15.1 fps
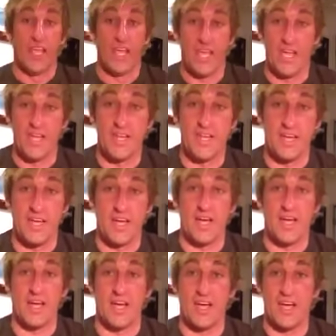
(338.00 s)

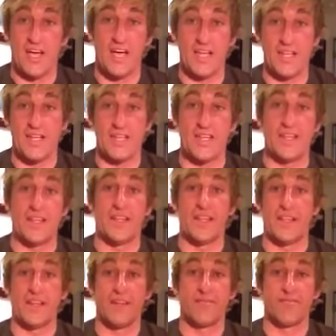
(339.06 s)
I didn't
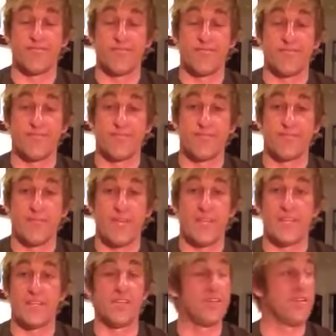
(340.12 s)

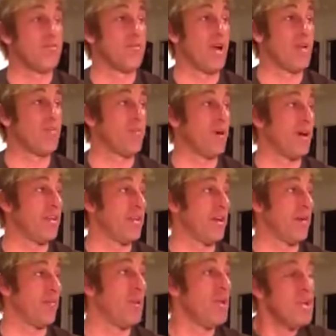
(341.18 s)
do right by
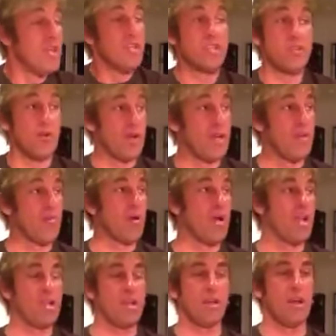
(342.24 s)
them. So
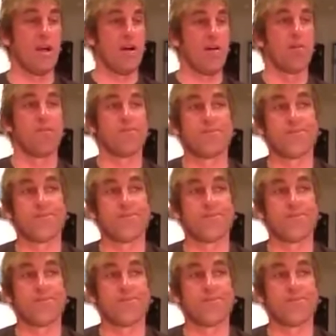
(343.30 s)
anyway, you know,